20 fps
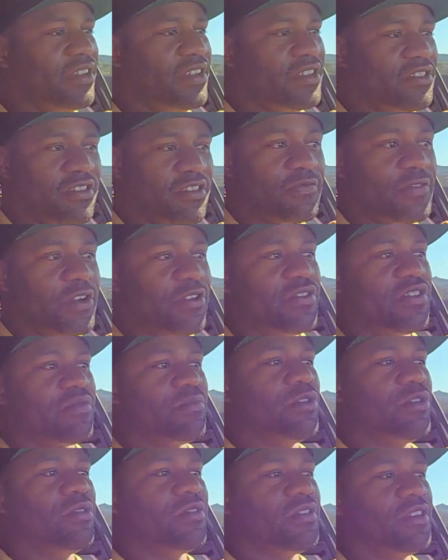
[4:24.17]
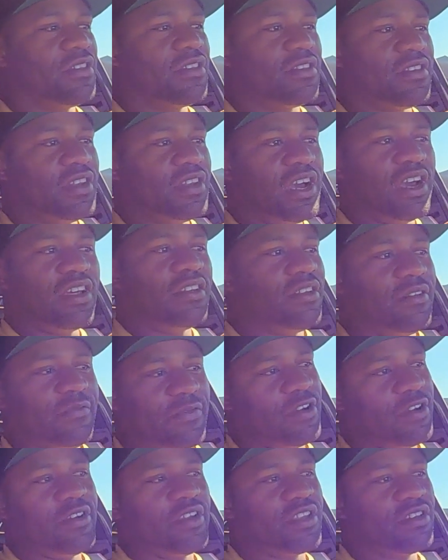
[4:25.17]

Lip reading: It's just very smooth. This is not a very